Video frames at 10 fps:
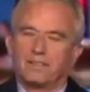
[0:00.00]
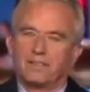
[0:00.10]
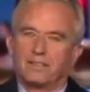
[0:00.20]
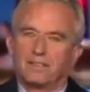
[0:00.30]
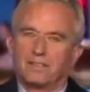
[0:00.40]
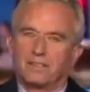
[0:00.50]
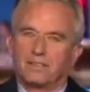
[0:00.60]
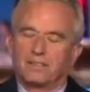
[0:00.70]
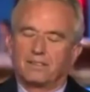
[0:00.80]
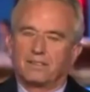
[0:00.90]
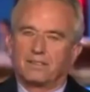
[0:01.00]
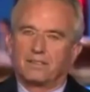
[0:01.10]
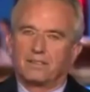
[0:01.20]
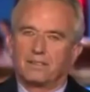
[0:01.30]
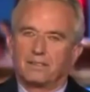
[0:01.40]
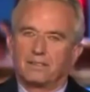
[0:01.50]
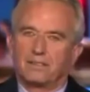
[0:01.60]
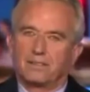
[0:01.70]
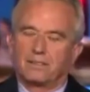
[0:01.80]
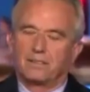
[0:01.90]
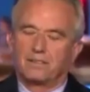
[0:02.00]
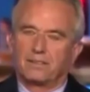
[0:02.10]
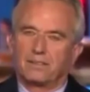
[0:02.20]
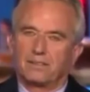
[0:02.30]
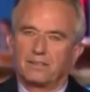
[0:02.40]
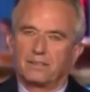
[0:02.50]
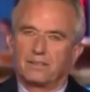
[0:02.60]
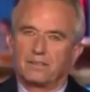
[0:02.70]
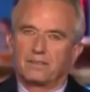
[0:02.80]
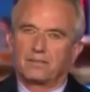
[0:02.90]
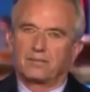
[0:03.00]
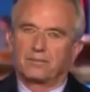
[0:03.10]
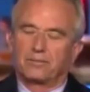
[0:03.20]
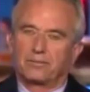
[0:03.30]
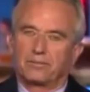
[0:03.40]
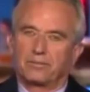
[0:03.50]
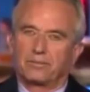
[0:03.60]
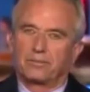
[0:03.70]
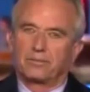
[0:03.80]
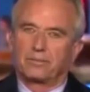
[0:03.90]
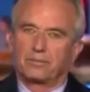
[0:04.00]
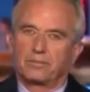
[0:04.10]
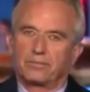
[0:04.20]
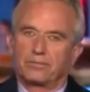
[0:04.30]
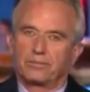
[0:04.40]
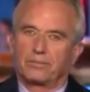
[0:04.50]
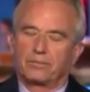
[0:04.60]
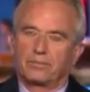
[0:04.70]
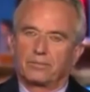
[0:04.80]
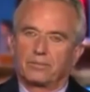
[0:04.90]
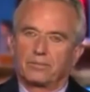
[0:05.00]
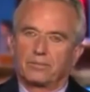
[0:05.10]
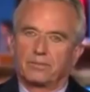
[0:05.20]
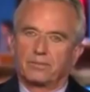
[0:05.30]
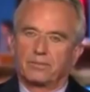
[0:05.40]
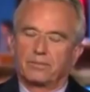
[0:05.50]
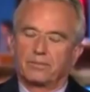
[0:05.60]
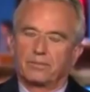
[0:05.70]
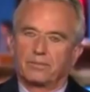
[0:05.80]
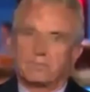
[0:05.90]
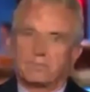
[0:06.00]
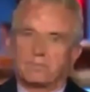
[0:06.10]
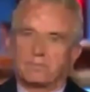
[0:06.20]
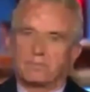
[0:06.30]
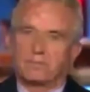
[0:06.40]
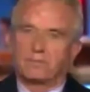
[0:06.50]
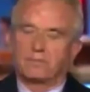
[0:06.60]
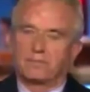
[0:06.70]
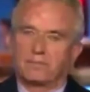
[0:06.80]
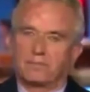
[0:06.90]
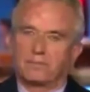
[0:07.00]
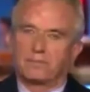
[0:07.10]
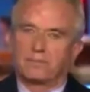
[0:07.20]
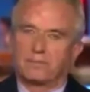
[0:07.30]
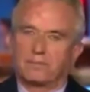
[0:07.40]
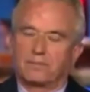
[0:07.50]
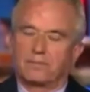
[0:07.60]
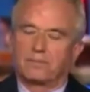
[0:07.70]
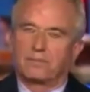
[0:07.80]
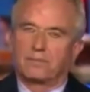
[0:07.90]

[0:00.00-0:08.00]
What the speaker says: (not speaking)